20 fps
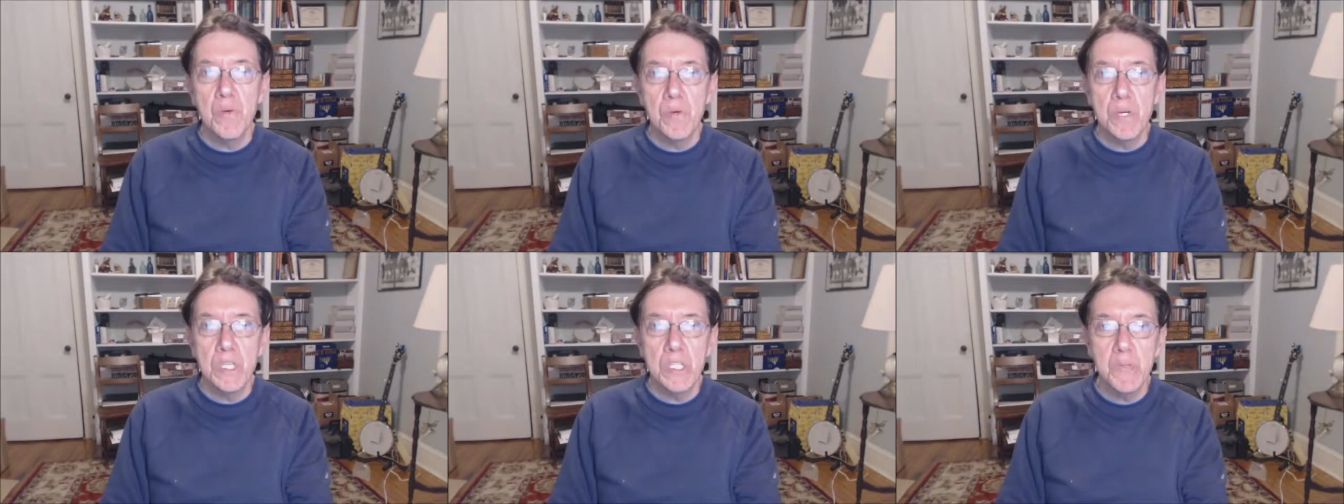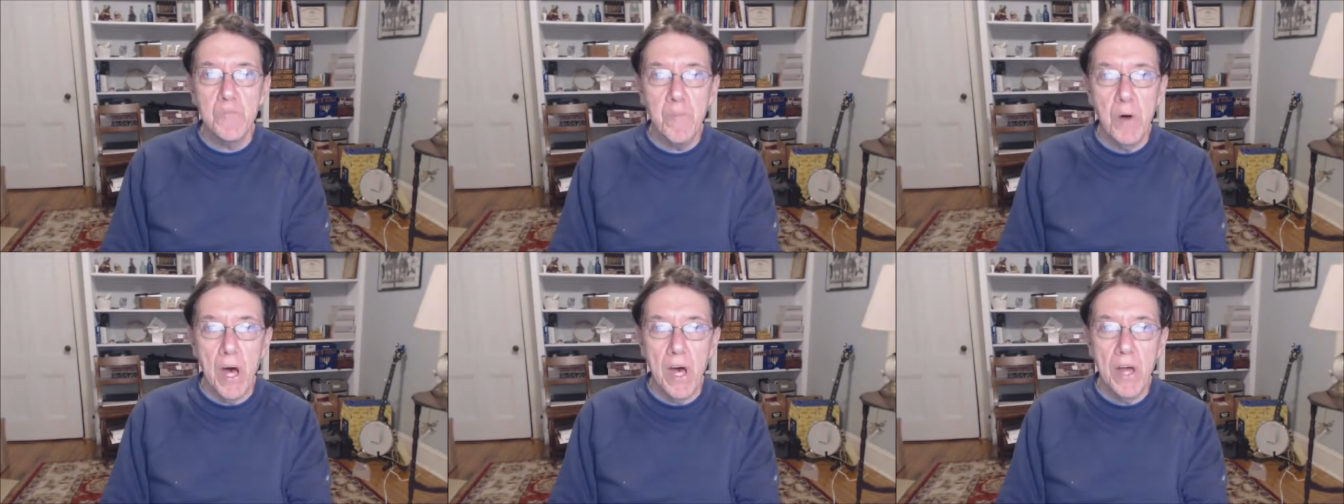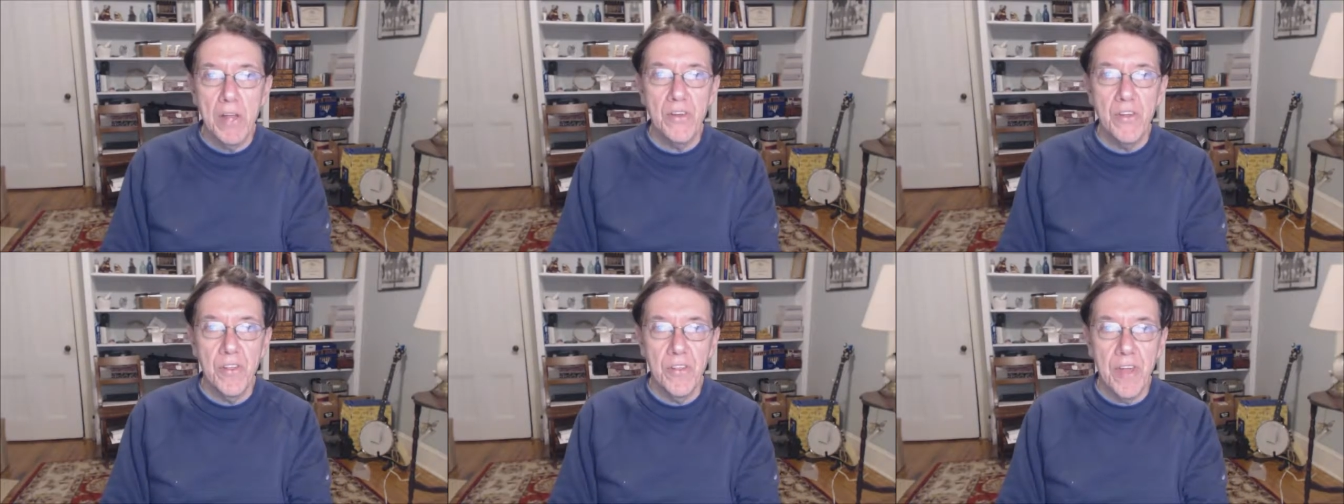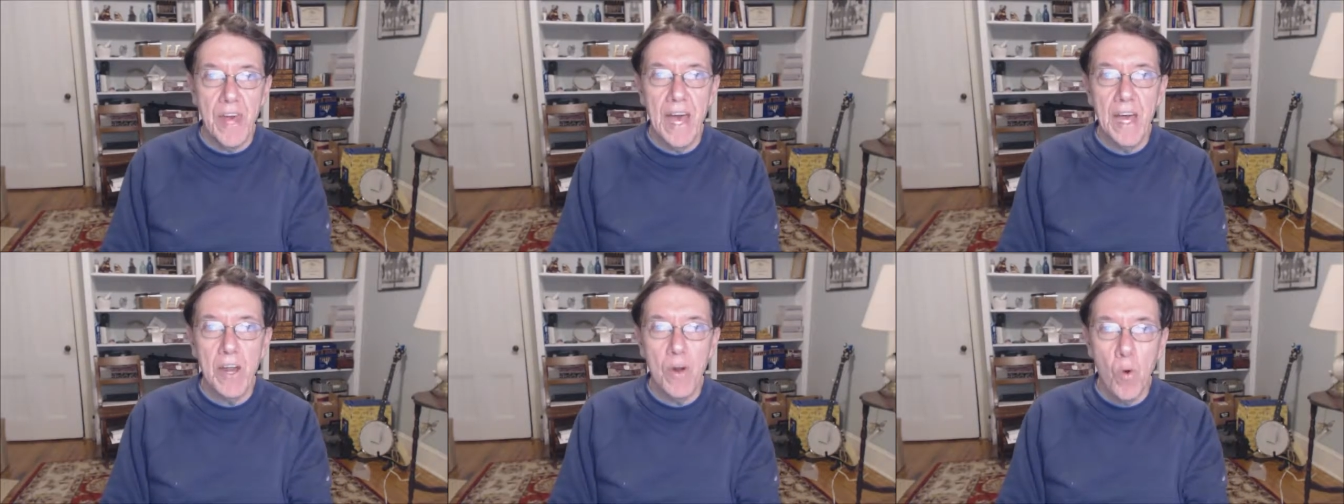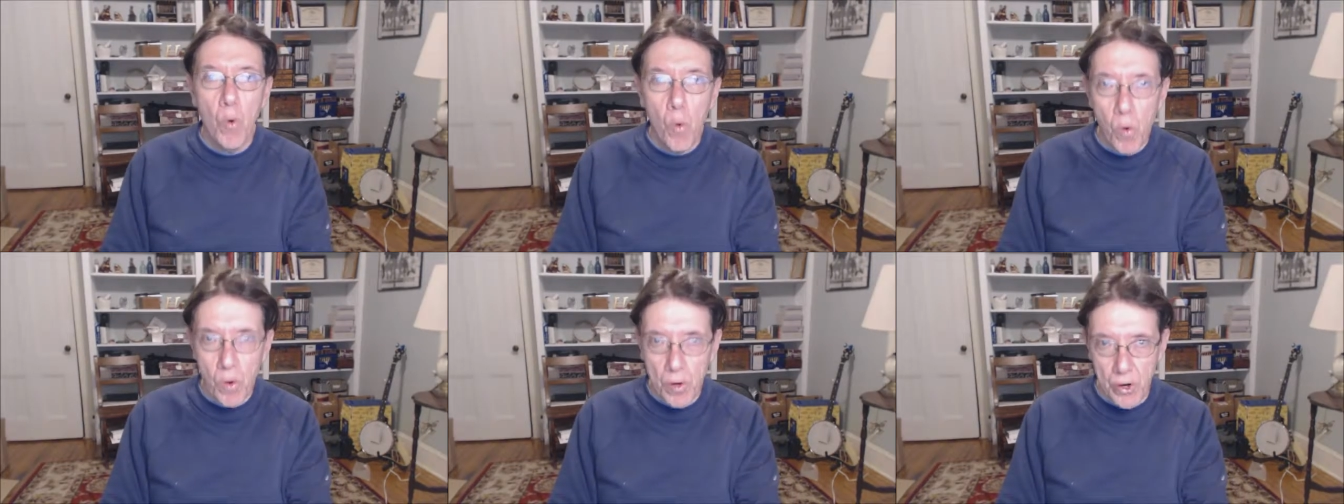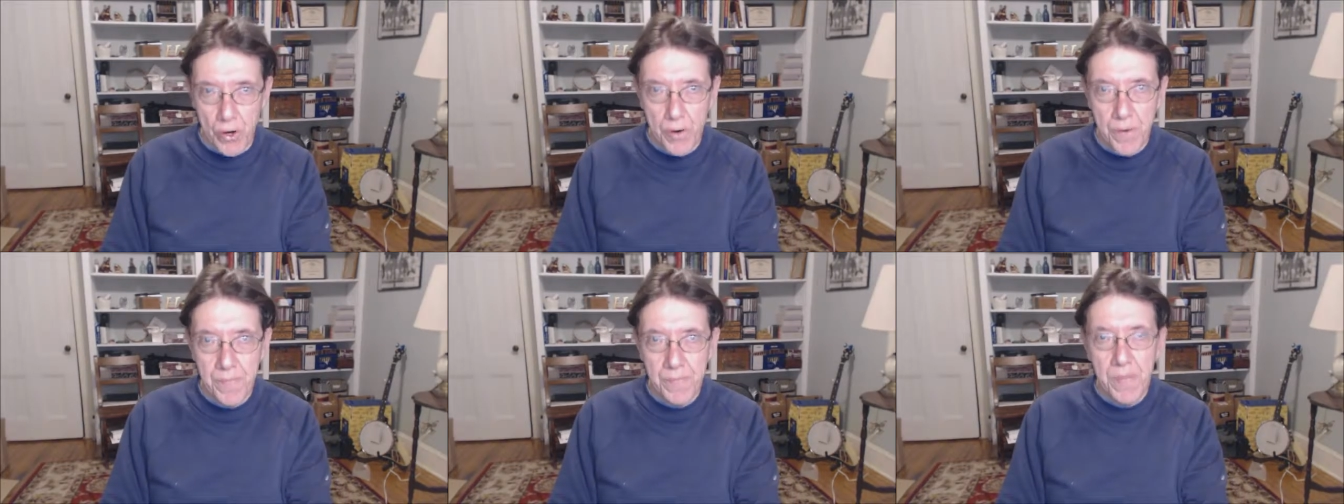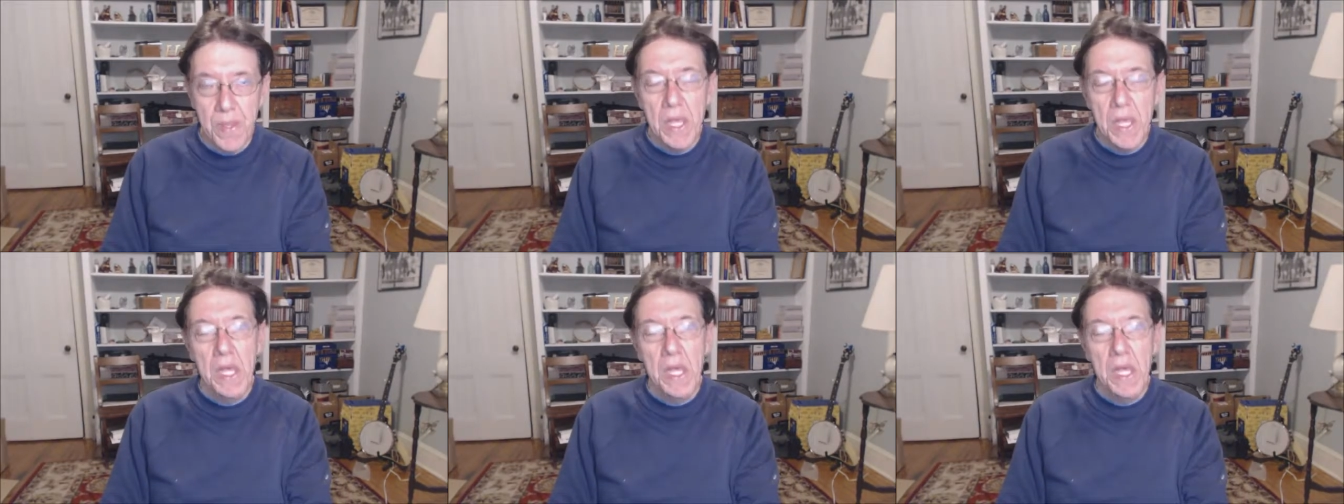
to respond to that order,